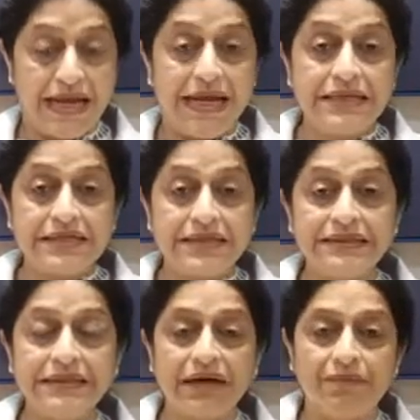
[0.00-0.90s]
and
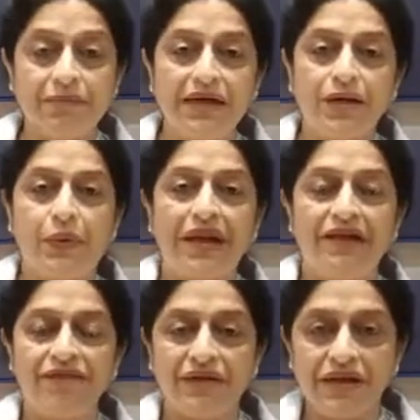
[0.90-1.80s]
certain couple at
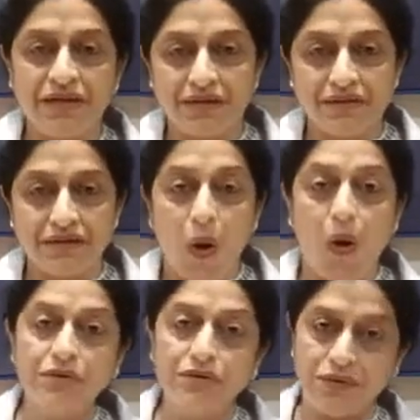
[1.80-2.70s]
25 years
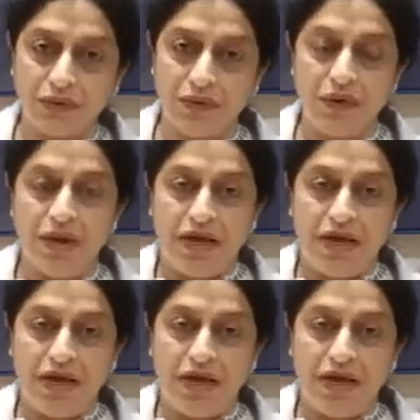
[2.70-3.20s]
also